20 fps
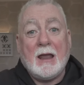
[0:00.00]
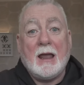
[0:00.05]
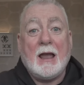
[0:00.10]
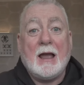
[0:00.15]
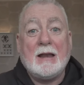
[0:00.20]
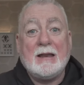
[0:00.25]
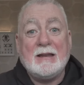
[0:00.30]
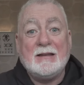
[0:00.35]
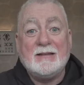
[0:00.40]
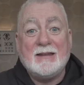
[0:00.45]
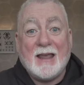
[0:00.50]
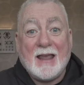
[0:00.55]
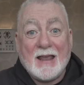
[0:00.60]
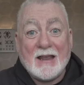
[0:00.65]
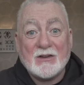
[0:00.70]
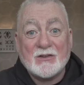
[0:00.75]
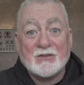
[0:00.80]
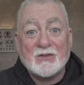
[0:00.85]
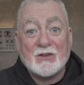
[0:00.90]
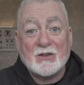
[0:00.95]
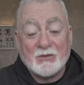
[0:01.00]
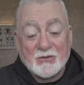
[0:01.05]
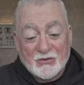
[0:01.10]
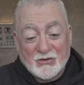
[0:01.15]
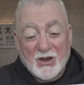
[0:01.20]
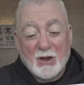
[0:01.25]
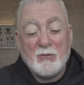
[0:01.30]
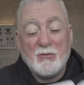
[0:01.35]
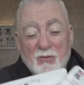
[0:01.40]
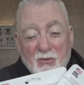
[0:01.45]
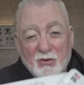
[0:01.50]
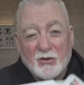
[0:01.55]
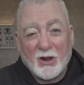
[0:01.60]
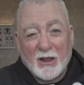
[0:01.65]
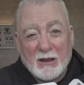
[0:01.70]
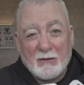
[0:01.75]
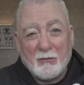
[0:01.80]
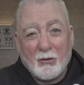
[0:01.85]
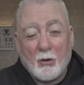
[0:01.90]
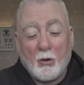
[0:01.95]
and he tests the sound
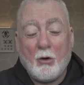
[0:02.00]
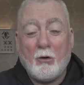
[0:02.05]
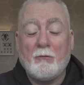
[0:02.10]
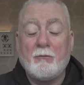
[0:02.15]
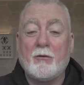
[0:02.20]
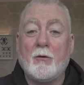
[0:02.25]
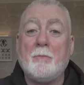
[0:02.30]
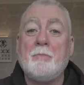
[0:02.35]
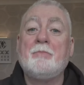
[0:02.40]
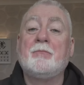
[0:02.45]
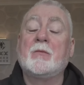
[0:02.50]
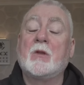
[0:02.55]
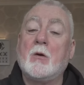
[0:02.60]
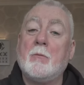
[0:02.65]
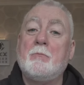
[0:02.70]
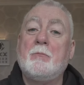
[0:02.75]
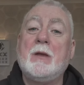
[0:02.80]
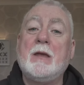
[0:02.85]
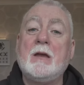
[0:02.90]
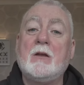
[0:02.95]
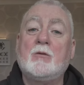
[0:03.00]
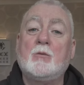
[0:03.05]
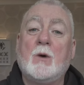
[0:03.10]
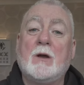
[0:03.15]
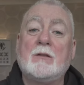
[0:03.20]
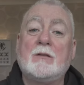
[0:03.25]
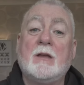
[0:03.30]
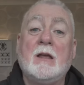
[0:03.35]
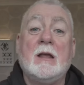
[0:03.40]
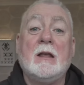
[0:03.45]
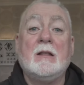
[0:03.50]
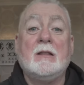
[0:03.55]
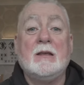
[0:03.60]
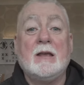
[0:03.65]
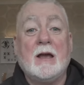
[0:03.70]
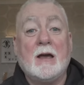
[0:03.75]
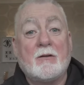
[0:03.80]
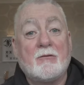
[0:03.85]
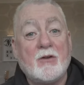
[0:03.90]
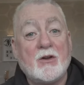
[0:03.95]
level of them compared with the
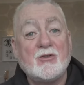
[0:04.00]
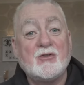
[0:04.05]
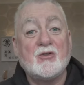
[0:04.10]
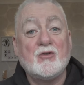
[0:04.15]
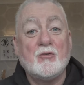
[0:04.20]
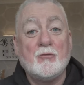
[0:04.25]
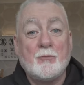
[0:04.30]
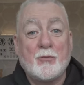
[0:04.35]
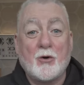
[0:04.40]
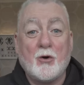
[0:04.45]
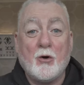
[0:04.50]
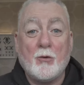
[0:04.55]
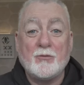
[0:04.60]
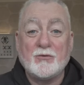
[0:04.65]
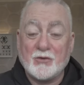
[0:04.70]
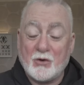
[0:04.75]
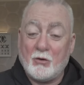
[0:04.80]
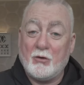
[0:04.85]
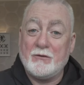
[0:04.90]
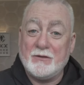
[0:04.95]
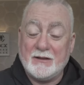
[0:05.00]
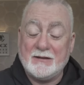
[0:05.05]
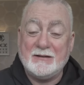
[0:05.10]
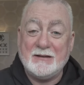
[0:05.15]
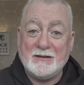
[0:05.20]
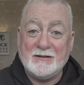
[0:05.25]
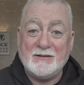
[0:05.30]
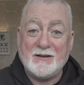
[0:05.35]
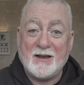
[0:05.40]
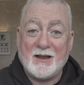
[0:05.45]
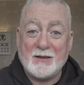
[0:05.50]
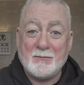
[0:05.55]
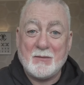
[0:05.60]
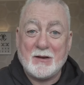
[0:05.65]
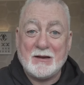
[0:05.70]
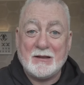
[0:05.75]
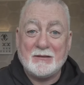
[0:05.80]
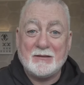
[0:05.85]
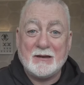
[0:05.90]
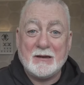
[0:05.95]
original props on the D J I
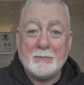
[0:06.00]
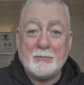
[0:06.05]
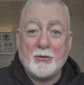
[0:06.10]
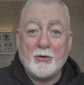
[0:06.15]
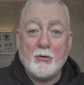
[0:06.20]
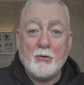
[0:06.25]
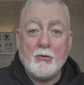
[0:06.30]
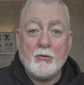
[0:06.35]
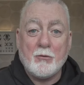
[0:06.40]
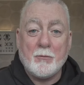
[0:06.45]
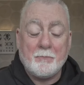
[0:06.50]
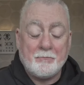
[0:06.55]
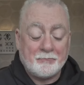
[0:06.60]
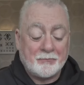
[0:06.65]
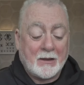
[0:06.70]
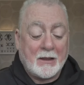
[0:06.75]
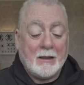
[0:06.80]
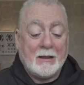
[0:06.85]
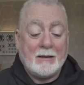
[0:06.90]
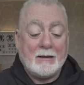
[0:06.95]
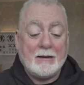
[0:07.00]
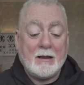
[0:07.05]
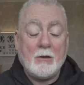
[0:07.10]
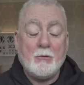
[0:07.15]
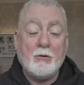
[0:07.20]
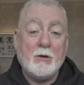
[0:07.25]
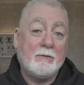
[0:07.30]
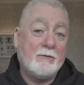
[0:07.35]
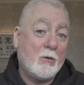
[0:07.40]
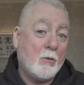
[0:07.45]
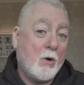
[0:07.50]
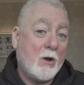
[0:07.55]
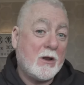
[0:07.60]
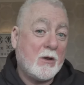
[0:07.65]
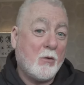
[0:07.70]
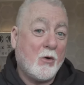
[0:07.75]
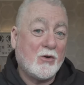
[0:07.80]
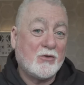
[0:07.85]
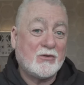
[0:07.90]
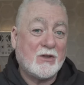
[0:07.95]
Mini three Pro. Now, if you want to
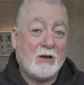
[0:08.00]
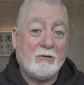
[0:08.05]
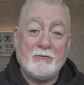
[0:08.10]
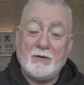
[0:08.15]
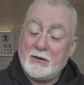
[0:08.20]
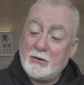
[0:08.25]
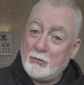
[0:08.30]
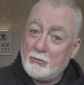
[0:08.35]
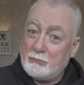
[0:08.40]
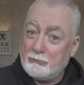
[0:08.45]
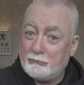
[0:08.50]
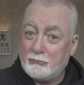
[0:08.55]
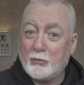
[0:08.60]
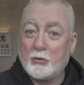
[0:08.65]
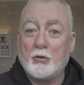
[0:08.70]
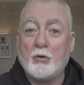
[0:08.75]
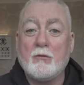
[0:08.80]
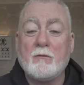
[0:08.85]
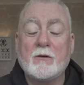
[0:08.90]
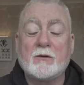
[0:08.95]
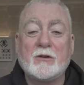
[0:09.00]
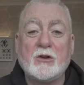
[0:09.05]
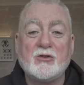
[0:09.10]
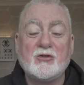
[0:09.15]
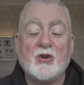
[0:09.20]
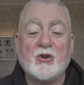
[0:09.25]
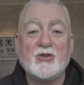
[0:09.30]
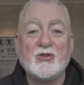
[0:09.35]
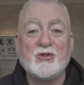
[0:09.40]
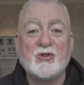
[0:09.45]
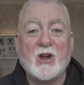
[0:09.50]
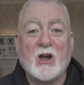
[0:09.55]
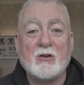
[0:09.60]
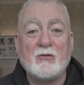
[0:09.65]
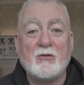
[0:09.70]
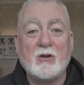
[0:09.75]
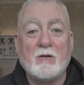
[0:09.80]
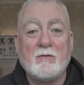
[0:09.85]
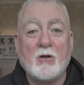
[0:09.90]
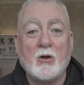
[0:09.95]
watch that video, go over to John's channel
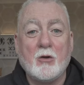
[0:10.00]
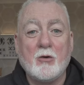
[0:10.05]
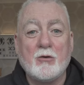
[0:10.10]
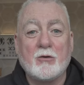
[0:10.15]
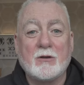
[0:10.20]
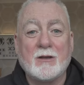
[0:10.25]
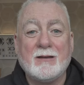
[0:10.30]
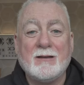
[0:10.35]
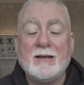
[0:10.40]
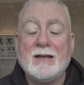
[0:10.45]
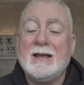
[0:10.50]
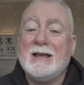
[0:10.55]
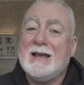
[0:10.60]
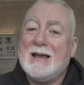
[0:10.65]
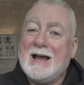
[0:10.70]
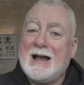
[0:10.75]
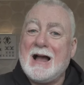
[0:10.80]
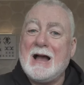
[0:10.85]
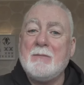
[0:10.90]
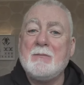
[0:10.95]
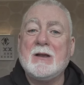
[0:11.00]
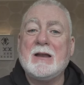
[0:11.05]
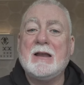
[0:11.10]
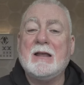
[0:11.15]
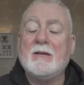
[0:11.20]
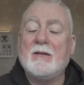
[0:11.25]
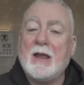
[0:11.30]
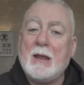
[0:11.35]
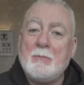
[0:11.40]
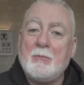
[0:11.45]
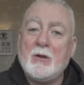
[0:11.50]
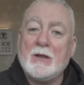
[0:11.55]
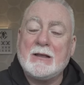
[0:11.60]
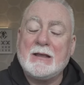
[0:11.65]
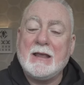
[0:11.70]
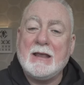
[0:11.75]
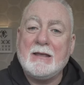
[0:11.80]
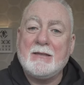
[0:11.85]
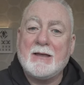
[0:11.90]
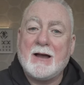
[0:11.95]
and have a look. I'm going to
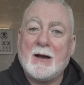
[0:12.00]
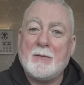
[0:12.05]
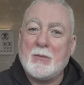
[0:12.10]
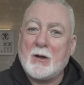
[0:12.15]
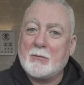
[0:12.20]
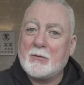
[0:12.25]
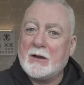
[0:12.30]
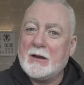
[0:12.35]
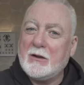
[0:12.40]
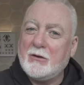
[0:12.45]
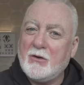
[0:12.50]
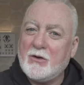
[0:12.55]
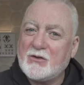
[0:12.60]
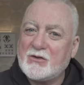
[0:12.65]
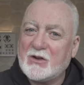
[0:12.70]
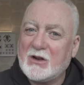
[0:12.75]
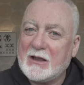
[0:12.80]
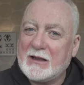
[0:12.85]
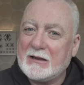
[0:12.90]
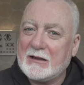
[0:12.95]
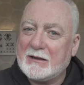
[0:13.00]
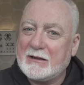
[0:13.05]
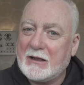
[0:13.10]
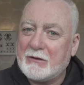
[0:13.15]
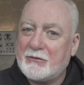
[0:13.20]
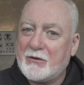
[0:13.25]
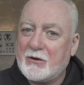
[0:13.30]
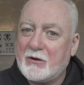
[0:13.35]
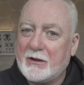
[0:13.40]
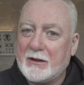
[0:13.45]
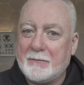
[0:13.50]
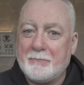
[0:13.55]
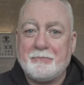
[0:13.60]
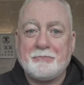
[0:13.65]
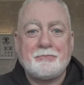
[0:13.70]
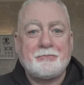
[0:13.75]
replicate that, but I'm going to do it slightly differently.